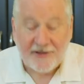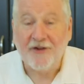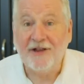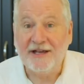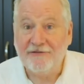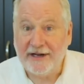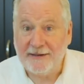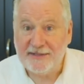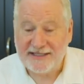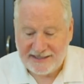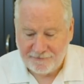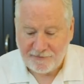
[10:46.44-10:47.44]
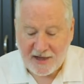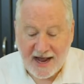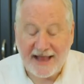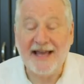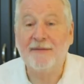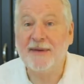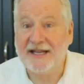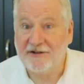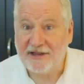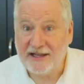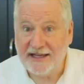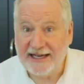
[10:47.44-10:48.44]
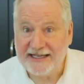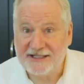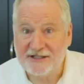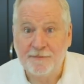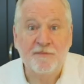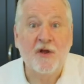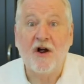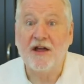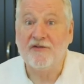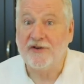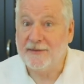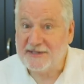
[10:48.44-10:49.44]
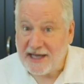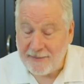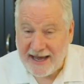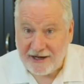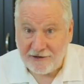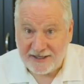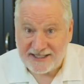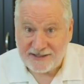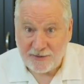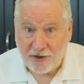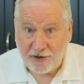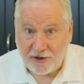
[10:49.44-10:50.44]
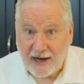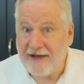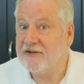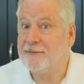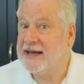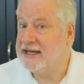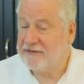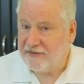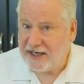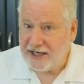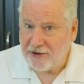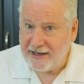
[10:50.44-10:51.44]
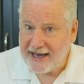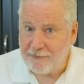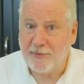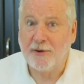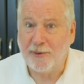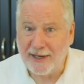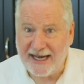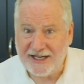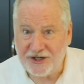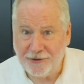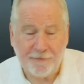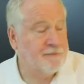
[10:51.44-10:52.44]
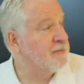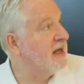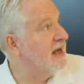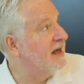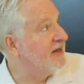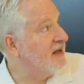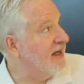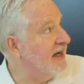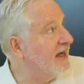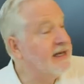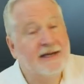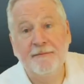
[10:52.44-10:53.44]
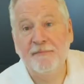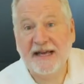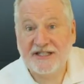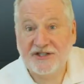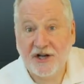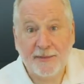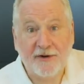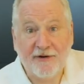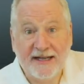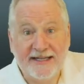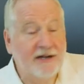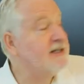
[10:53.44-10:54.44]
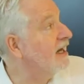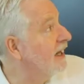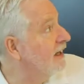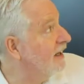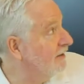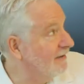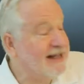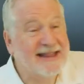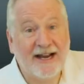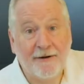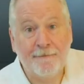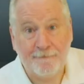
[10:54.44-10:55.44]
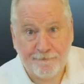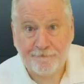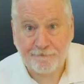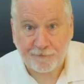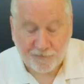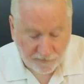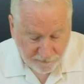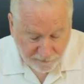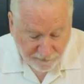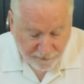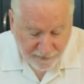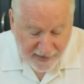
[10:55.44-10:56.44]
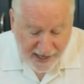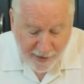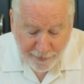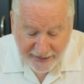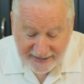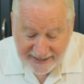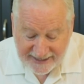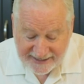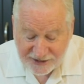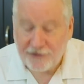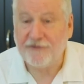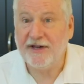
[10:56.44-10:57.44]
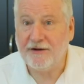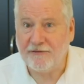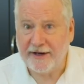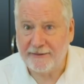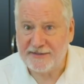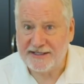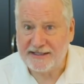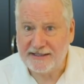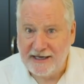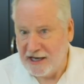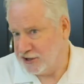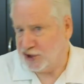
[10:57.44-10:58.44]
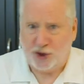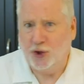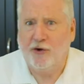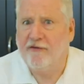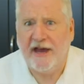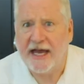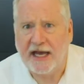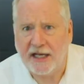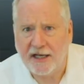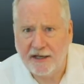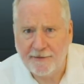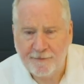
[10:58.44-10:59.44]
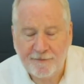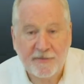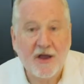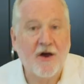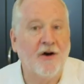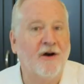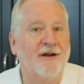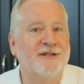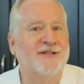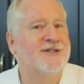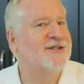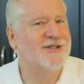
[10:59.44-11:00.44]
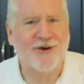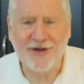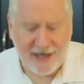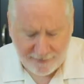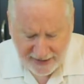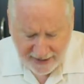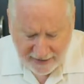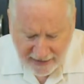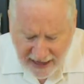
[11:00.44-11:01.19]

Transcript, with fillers: The only ribs I like better than these are the ribs I make on a smoker. I haven't made the video yet, but when I do, the link, it's gonna be right there, right there. But these sous vide ribs, sous vide, are so yummy.